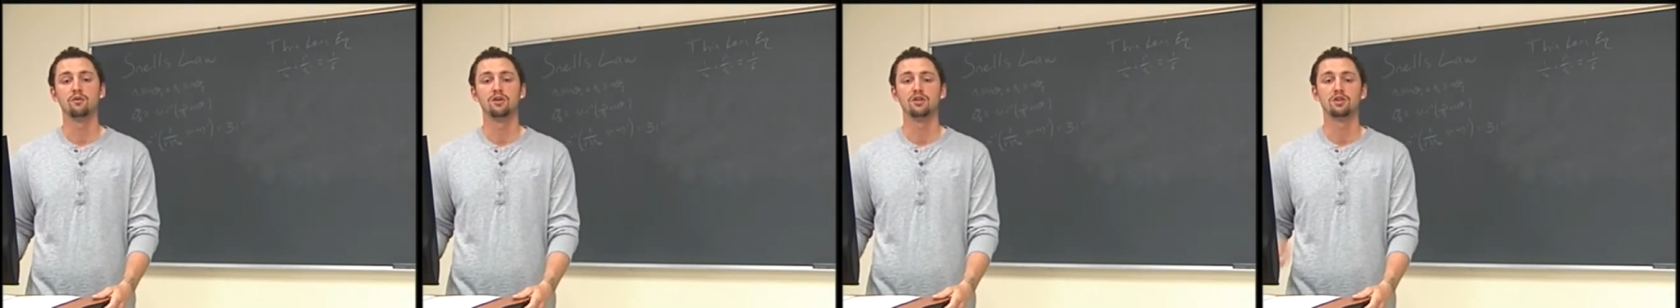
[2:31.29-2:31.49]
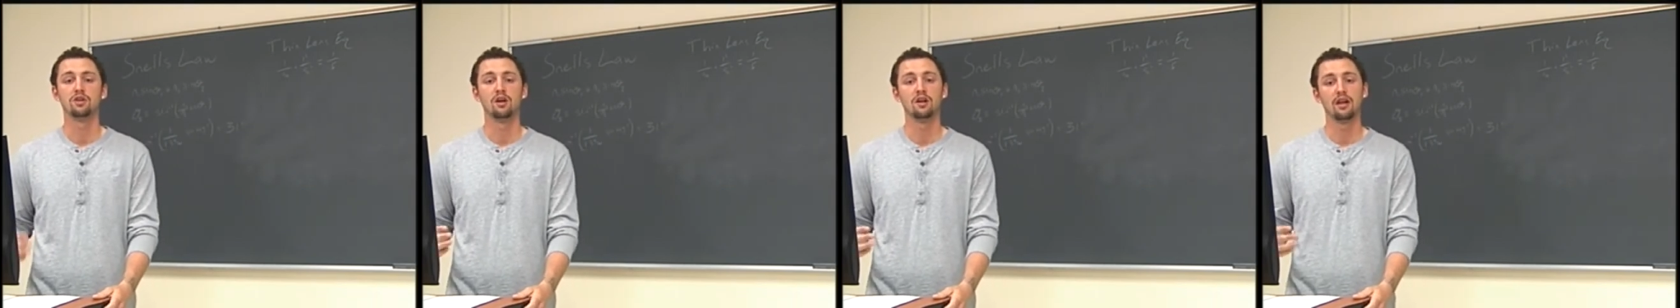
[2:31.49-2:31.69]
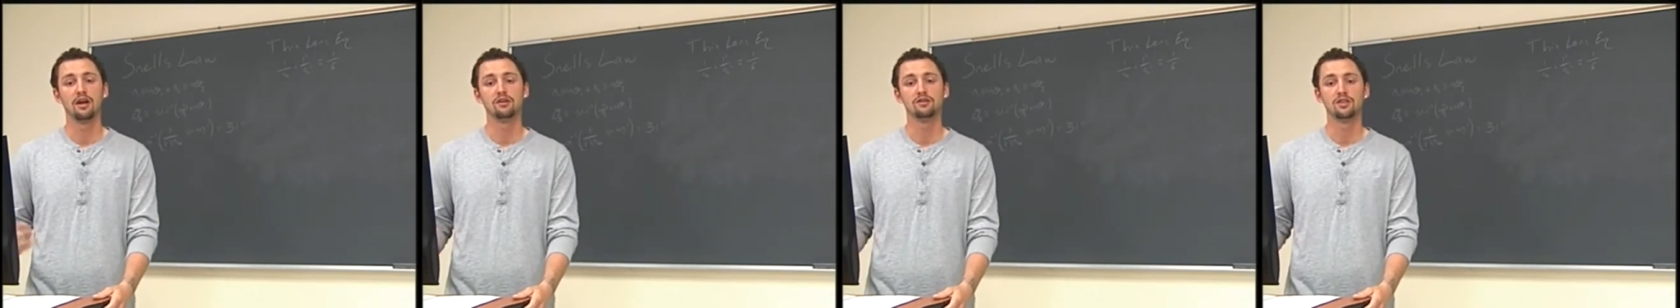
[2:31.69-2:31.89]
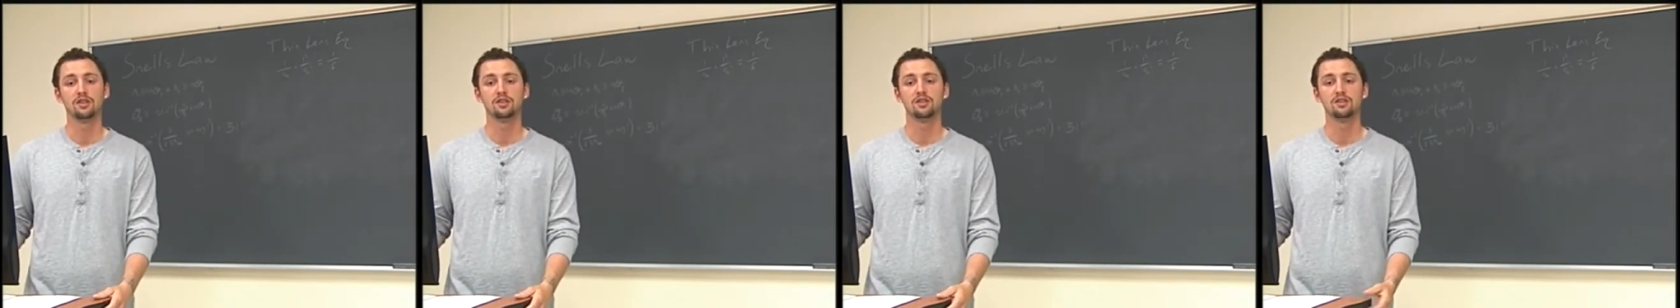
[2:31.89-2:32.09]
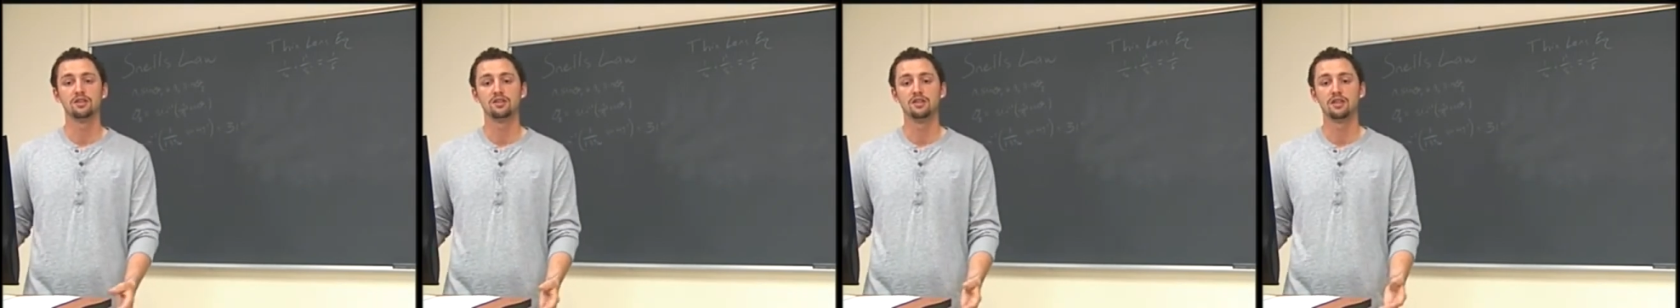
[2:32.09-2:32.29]
which allows
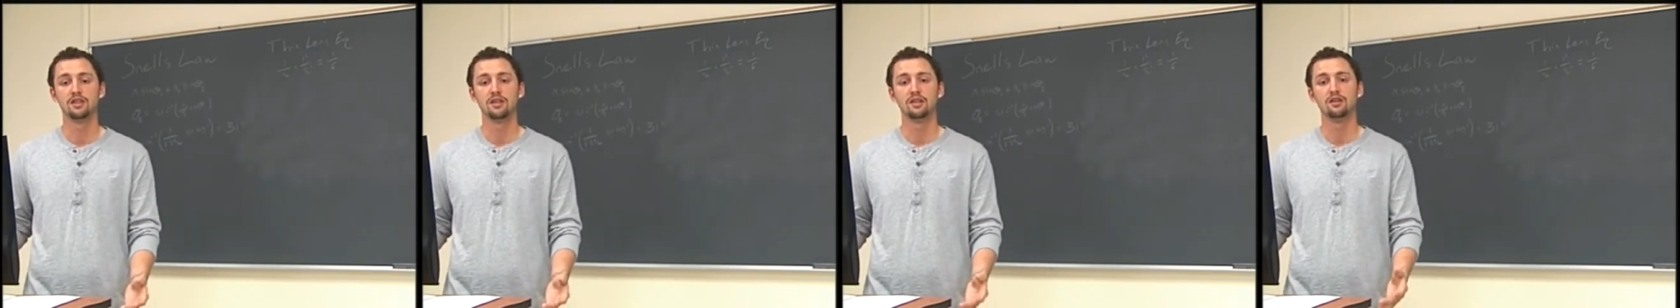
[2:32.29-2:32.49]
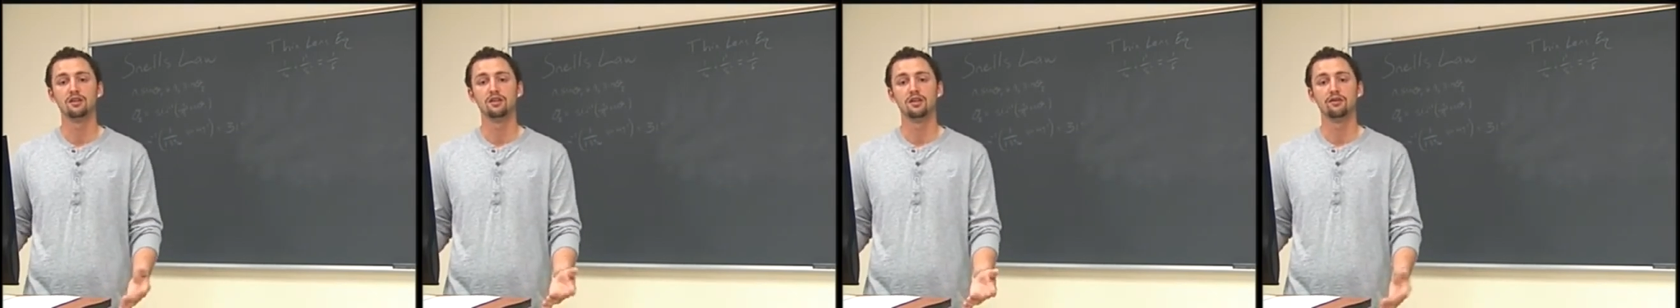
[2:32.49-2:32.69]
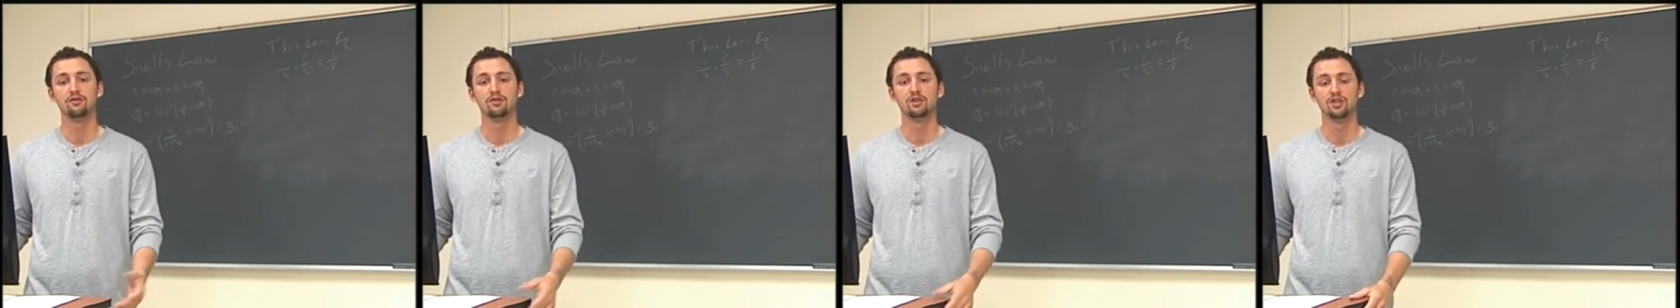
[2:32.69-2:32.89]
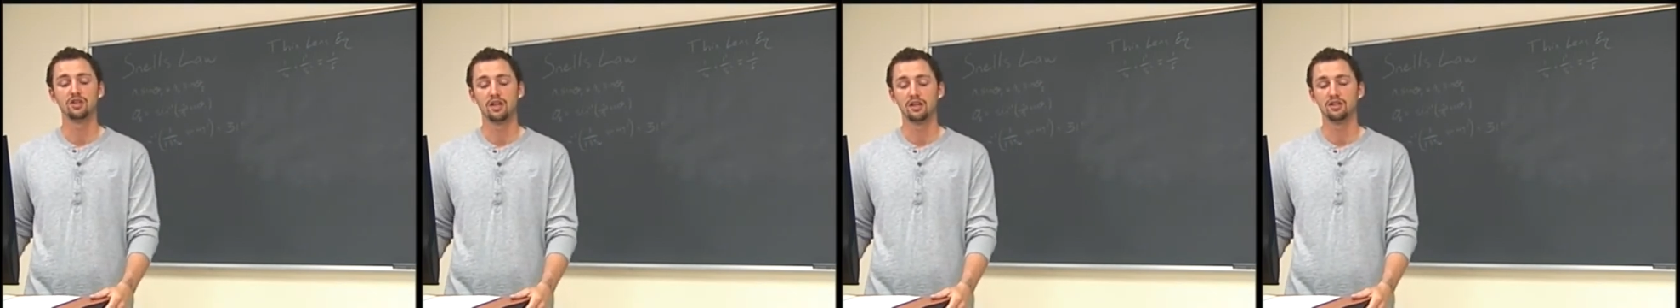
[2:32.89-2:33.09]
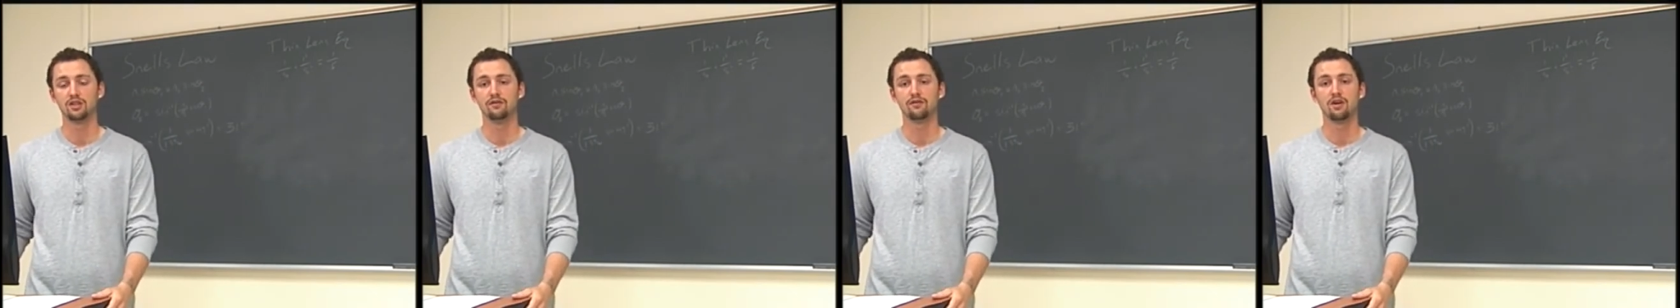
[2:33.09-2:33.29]
us to see different
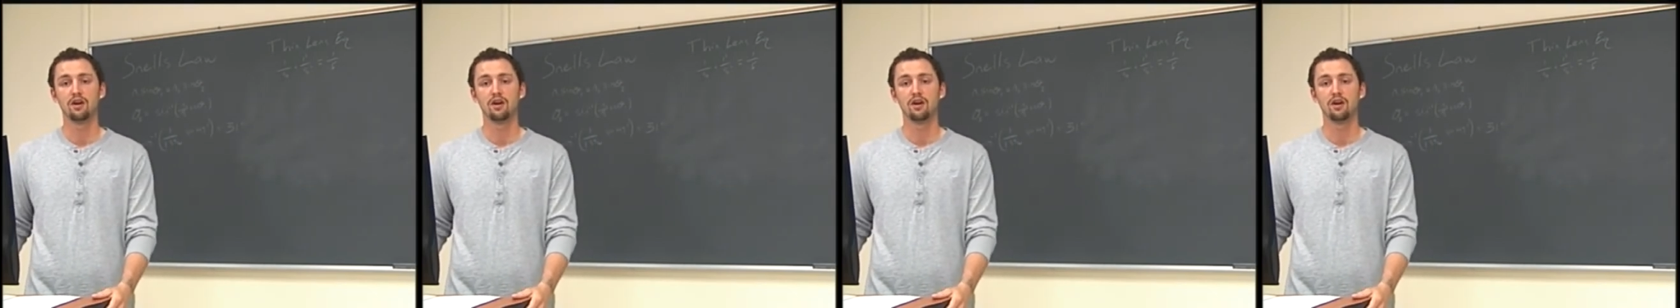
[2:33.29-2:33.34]
shades of